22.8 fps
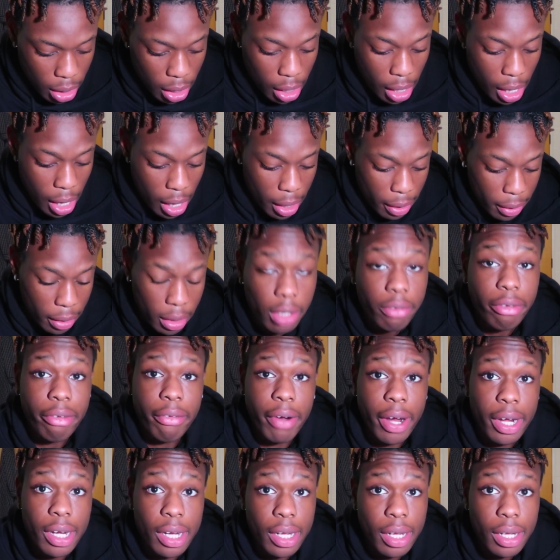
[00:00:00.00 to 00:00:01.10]
Alright, we
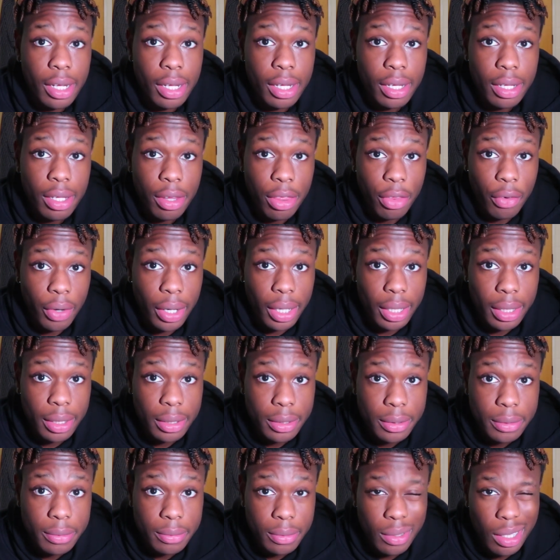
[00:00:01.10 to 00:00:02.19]
ready? 3,
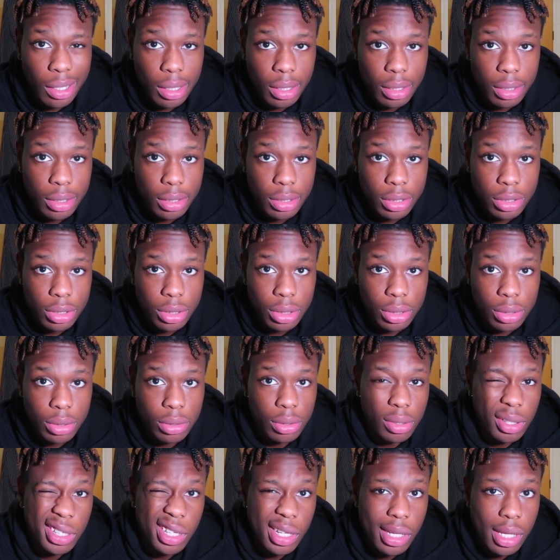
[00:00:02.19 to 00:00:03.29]

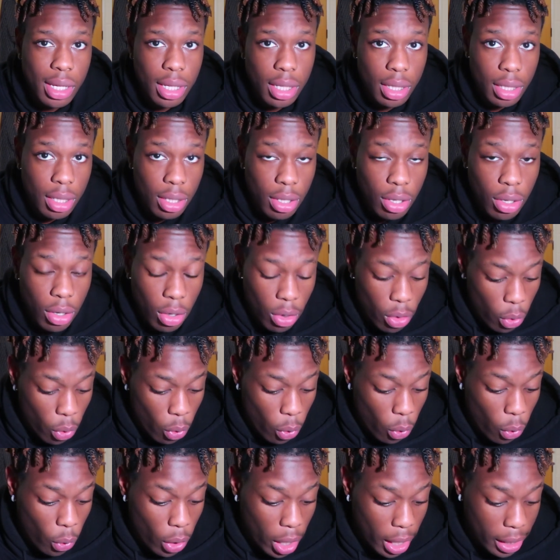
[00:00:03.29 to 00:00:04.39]
2,
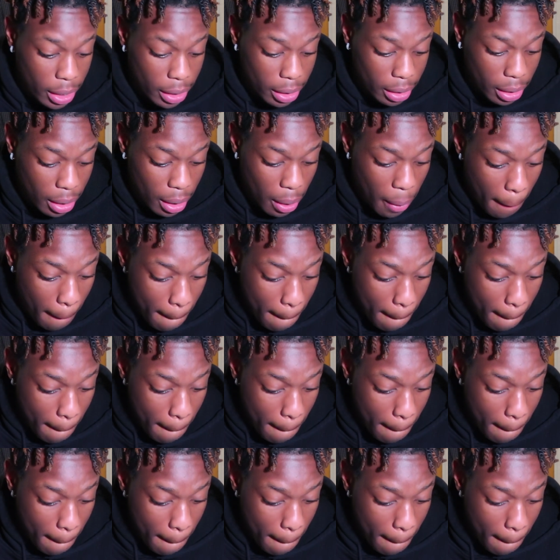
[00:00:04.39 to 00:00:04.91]
1.